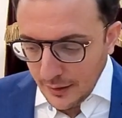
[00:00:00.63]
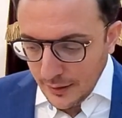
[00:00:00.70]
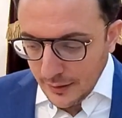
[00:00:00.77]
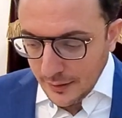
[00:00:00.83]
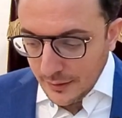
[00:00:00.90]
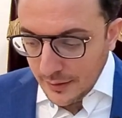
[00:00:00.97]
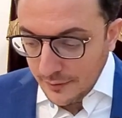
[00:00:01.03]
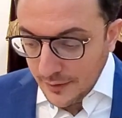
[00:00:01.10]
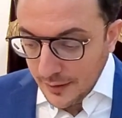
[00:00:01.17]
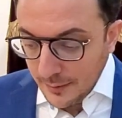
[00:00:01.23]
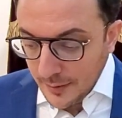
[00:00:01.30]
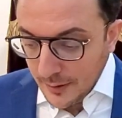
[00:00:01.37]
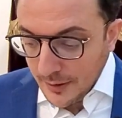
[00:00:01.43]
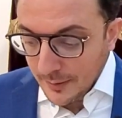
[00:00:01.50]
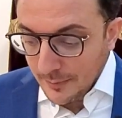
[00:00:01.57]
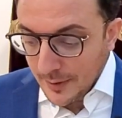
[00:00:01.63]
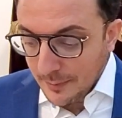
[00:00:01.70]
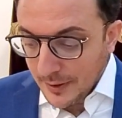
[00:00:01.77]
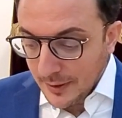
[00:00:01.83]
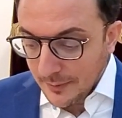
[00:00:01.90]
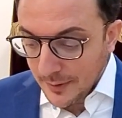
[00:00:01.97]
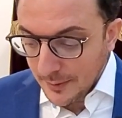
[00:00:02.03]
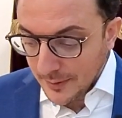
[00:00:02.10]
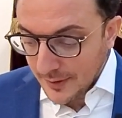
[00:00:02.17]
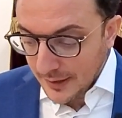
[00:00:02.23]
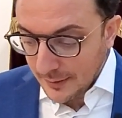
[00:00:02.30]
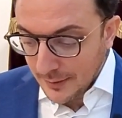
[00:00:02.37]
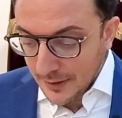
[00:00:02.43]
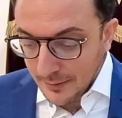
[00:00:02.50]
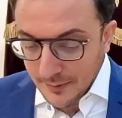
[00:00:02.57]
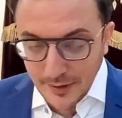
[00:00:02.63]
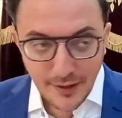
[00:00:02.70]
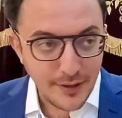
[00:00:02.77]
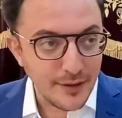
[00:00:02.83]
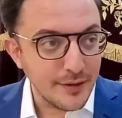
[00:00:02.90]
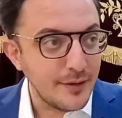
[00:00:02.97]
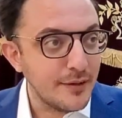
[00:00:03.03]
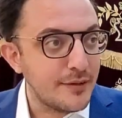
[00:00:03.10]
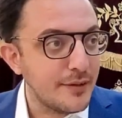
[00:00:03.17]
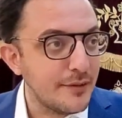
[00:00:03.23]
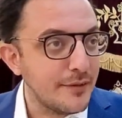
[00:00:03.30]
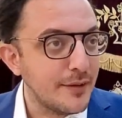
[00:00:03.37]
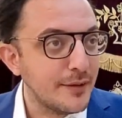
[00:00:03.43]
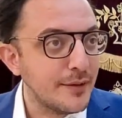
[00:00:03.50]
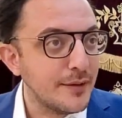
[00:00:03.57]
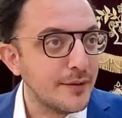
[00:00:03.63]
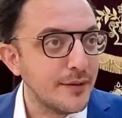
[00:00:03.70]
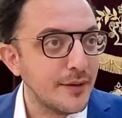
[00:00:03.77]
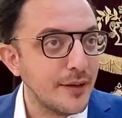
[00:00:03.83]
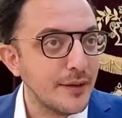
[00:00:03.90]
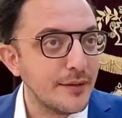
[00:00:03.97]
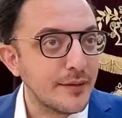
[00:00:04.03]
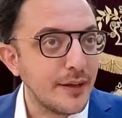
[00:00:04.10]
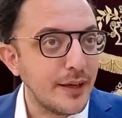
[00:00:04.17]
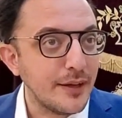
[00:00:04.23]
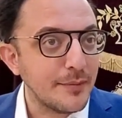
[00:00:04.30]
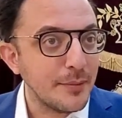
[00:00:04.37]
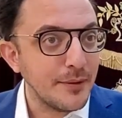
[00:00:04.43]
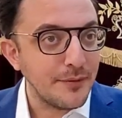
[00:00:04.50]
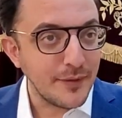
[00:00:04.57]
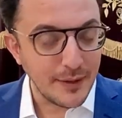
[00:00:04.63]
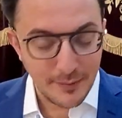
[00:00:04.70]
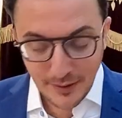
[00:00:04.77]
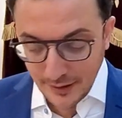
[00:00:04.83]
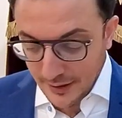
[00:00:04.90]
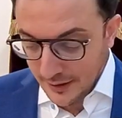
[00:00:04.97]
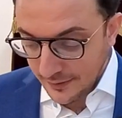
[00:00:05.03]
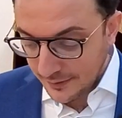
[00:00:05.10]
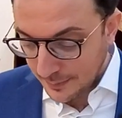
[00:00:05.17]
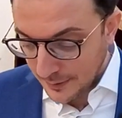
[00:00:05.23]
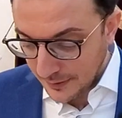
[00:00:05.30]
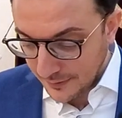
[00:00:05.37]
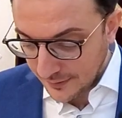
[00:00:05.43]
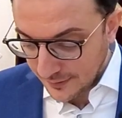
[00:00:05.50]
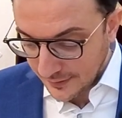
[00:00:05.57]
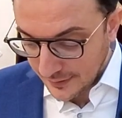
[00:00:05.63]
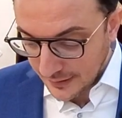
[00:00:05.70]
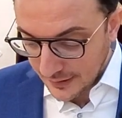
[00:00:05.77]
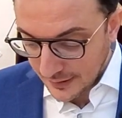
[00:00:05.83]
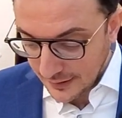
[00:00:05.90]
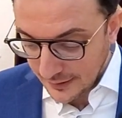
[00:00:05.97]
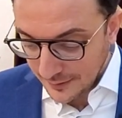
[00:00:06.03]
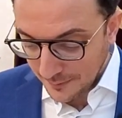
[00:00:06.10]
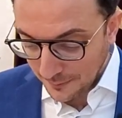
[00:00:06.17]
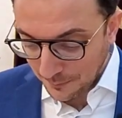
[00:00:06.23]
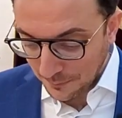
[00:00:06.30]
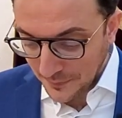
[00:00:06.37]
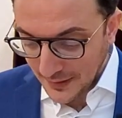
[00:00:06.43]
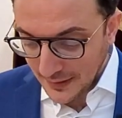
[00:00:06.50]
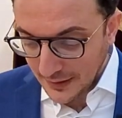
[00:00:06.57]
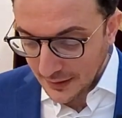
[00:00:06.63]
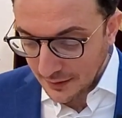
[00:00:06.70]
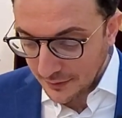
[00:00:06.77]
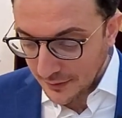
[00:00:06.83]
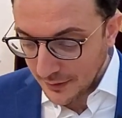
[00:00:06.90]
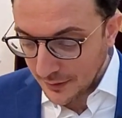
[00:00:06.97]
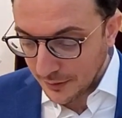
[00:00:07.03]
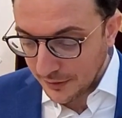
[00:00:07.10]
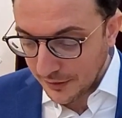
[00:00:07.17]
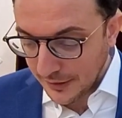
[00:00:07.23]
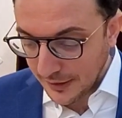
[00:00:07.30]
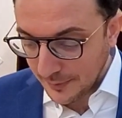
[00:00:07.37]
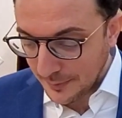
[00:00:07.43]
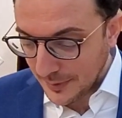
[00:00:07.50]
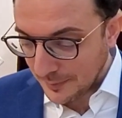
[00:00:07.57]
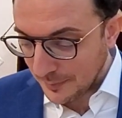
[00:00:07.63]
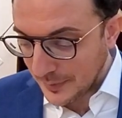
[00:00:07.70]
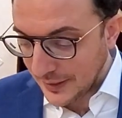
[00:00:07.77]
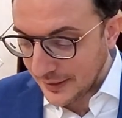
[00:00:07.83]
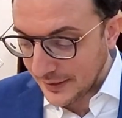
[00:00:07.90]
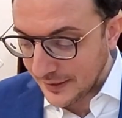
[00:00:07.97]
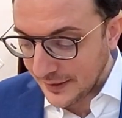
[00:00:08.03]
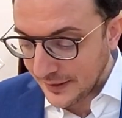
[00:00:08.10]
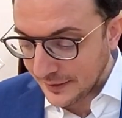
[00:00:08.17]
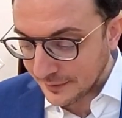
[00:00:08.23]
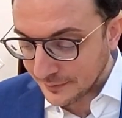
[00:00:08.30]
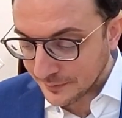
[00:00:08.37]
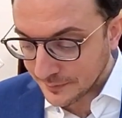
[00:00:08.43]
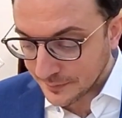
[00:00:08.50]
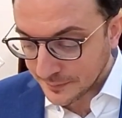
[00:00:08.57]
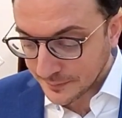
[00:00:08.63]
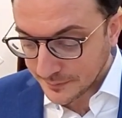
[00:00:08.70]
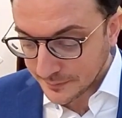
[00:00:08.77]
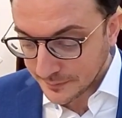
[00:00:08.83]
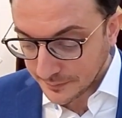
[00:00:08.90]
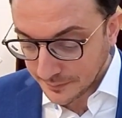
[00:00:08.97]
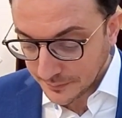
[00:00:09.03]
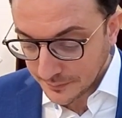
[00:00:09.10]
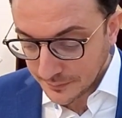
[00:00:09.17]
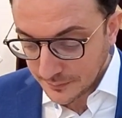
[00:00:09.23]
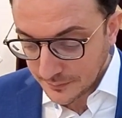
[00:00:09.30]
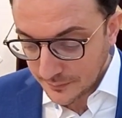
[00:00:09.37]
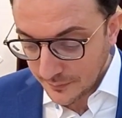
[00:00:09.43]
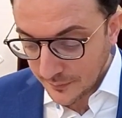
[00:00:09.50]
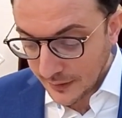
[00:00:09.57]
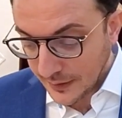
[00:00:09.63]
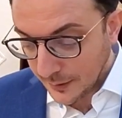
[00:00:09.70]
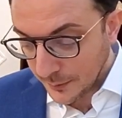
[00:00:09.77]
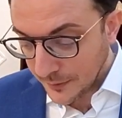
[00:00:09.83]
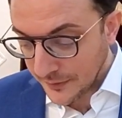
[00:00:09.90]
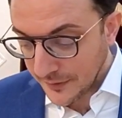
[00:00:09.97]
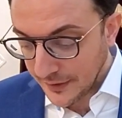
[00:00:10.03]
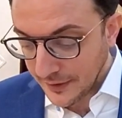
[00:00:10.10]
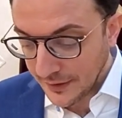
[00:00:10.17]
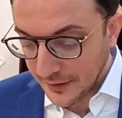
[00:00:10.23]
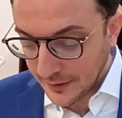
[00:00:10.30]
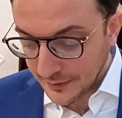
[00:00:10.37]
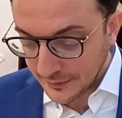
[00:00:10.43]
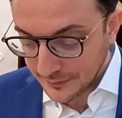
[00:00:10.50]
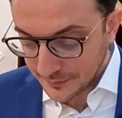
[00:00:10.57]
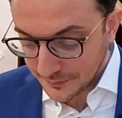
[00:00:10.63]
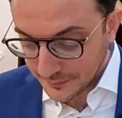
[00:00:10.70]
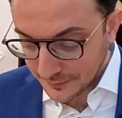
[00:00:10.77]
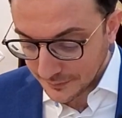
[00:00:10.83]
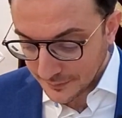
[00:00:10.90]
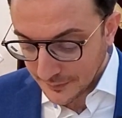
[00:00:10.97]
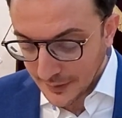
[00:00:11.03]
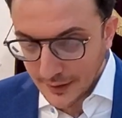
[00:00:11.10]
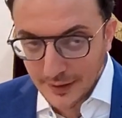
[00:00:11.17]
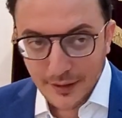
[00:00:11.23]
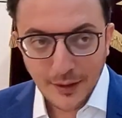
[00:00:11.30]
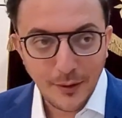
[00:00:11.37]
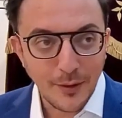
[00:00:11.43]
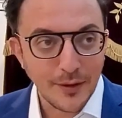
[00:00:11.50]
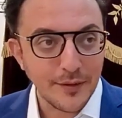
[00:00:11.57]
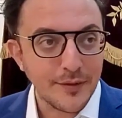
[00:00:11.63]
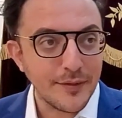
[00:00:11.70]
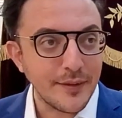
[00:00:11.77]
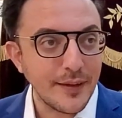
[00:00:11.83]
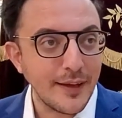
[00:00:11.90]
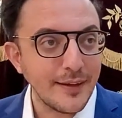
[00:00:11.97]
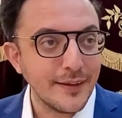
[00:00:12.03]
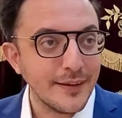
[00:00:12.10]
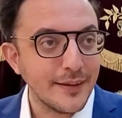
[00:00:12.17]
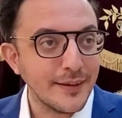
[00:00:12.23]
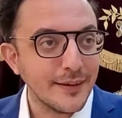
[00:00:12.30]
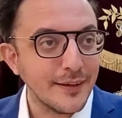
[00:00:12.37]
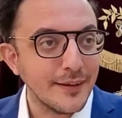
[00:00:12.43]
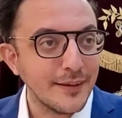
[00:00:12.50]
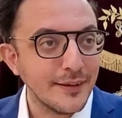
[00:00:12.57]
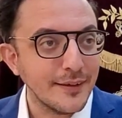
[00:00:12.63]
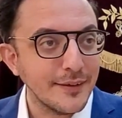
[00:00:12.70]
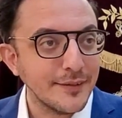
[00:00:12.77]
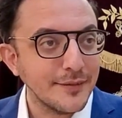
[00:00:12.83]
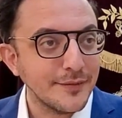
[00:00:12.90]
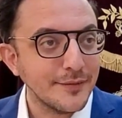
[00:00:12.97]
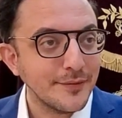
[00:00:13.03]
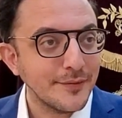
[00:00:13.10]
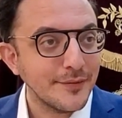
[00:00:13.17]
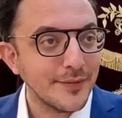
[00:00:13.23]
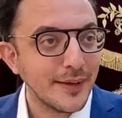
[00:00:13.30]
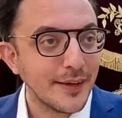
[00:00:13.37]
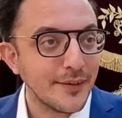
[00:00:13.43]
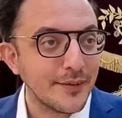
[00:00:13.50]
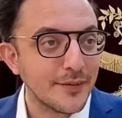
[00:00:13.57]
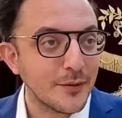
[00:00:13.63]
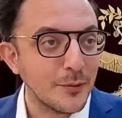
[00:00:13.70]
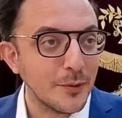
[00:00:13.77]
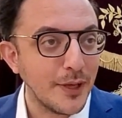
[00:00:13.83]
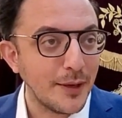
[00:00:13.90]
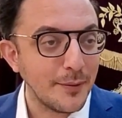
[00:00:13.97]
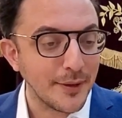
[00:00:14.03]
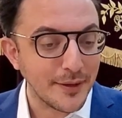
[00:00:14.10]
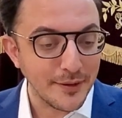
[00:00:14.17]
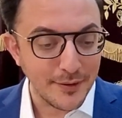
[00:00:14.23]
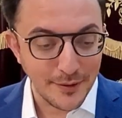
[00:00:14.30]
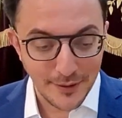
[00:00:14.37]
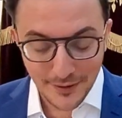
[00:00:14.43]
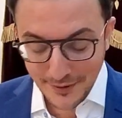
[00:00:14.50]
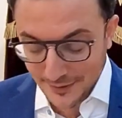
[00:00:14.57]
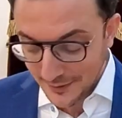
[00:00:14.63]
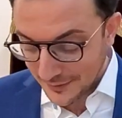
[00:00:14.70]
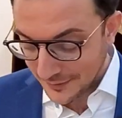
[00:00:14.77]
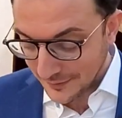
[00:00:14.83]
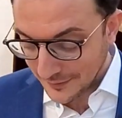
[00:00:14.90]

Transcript: Good evening, Meruchim Habayim Rabotai. Welcome to another edition of our Thursday night's class. My family and I sponsor tonight Lichvod Hoshea ben Be'eri. There was a long-standing, I guess, skula, we can call it, and